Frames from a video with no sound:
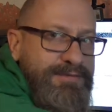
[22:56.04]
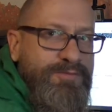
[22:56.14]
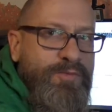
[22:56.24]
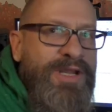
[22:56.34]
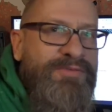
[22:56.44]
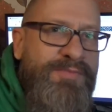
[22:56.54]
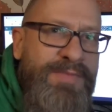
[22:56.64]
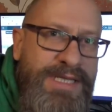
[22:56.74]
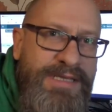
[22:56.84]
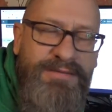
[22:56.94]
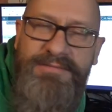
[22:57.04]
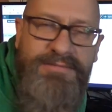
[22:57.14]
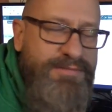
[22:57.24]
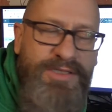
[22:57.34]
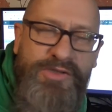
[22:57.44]
whatever MIDI
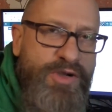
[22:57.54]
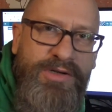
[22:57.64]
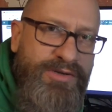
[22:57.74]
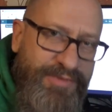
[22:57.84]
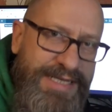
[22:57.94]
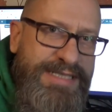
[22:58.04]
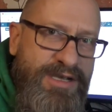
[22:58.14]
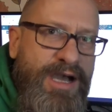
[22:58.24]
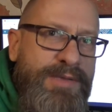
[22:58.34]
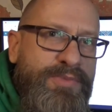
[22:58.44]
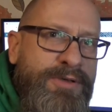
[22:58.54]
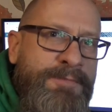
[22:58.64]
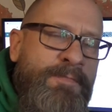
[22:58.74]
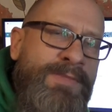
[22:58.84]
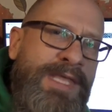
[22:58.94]
controller of any type,
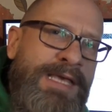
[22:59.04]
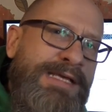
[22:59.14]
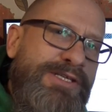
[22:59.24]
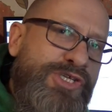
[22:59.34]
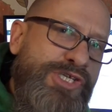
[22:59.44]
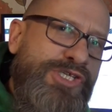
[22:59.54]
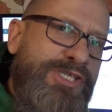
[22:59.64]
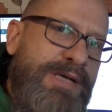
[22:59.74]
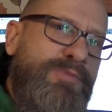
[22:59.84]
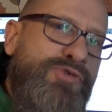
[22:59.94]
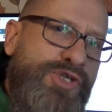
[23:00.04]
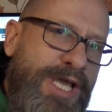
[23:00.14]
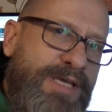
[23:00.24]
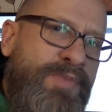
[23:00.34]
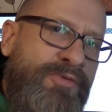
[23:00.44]
just double
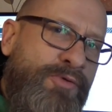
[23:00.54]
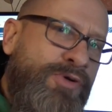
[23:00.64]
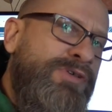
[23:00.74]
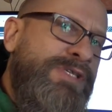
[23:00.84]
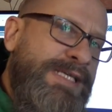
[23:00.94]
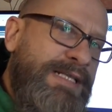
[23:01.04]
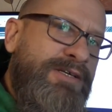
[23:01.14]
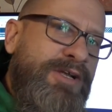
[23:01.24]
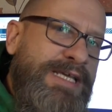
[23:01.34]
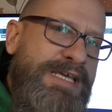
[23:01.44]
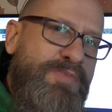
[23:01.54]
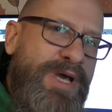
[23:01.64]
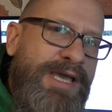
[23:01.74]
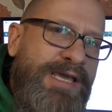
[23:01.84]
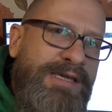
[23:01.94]
check before you sell it on
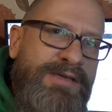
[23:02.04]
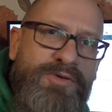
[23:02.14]
eBay